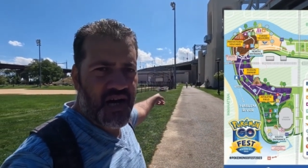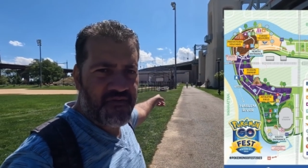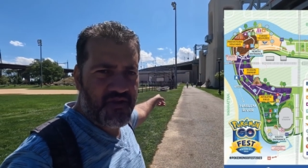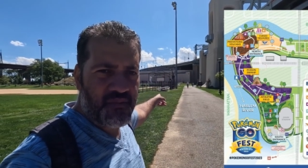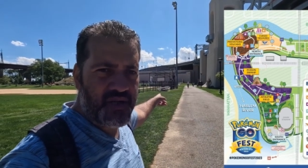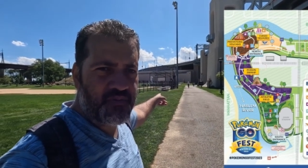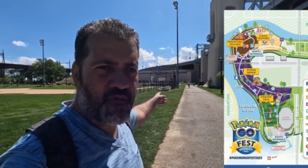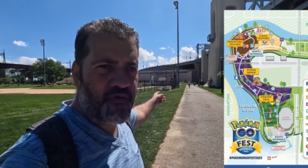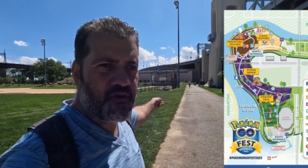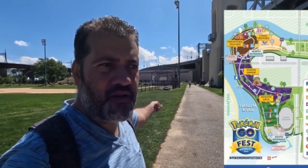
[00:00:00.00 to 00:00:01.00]
out to the
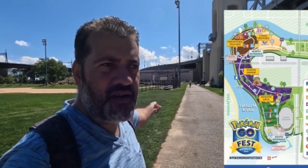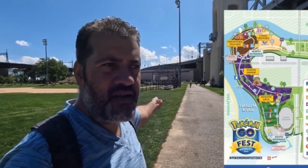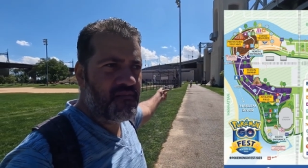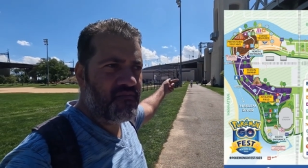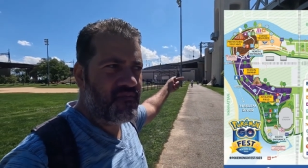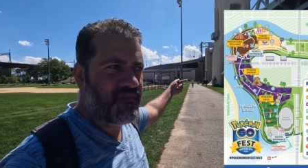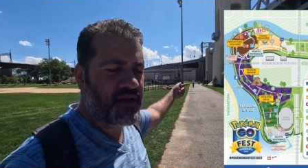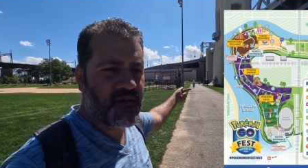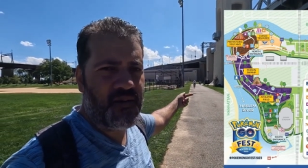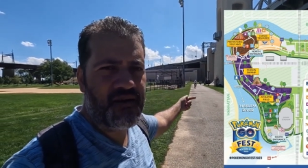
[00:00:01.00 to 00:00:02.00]
baseball field and then
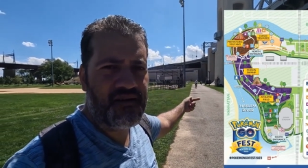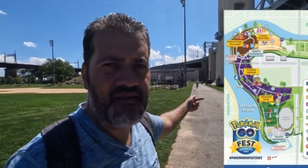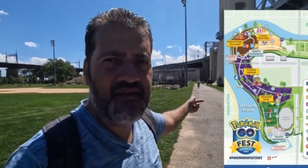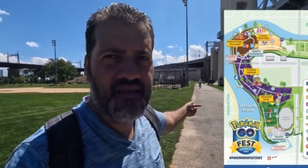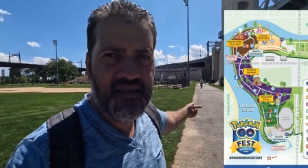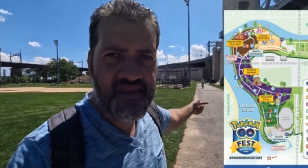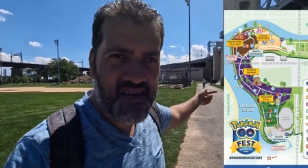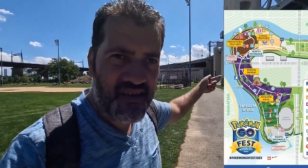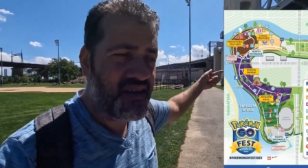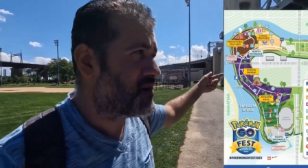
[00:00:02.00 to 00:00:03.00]
make a right
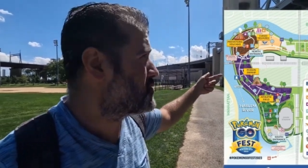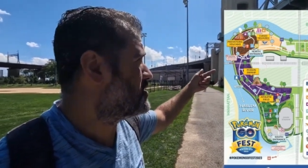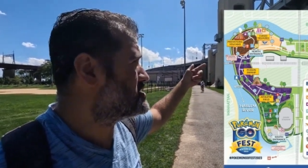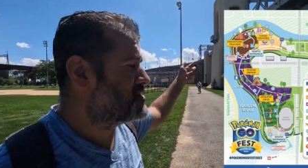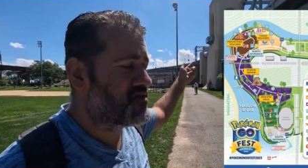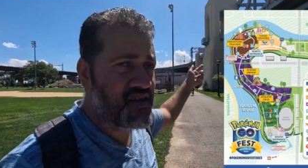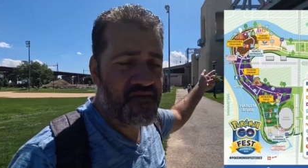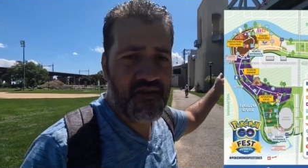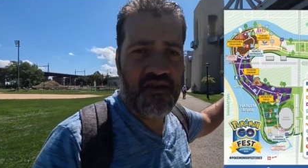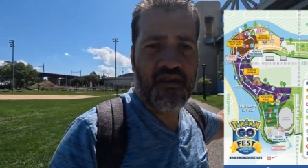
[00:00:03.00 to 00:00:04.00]
across
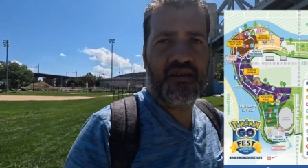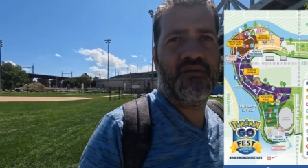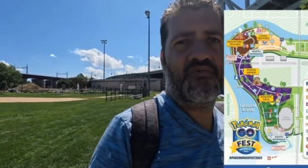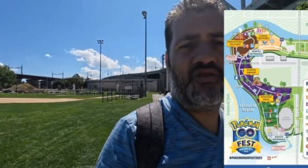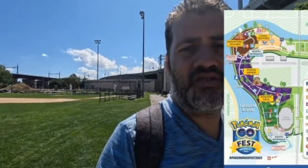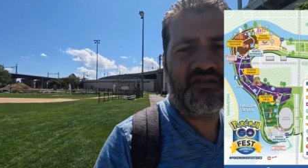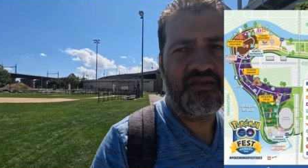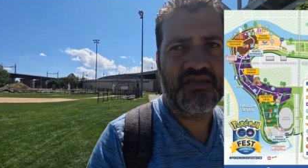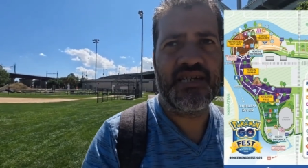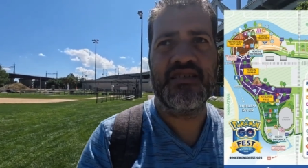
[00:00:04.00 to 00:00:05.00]
underneath the R F K bridge.
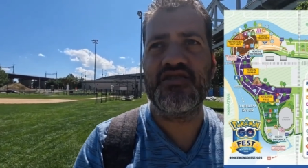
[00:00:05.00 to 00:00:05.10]
Yeah, I